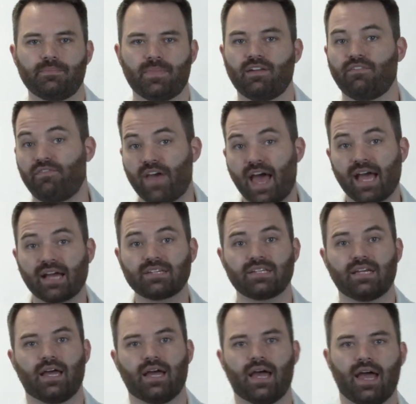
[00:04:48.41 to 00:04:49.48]
In fact,
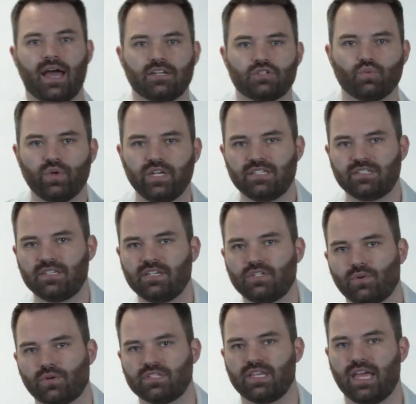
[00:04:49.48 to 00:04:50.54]
as we see
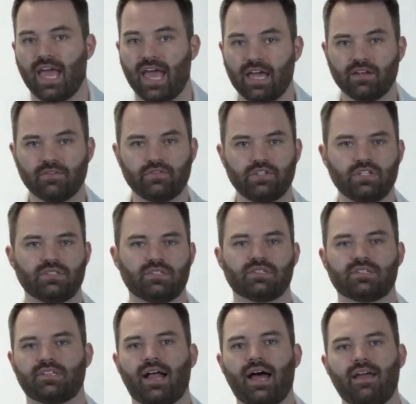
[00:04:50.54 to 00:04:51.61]
towards the end of
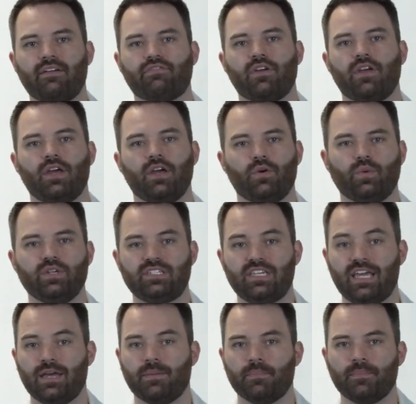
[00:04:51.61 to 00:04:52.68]
Jesus' life, we see
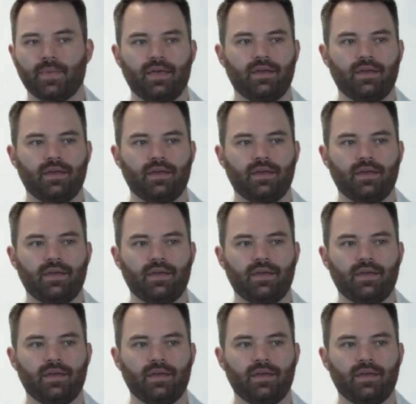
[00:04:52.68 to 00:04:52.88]
him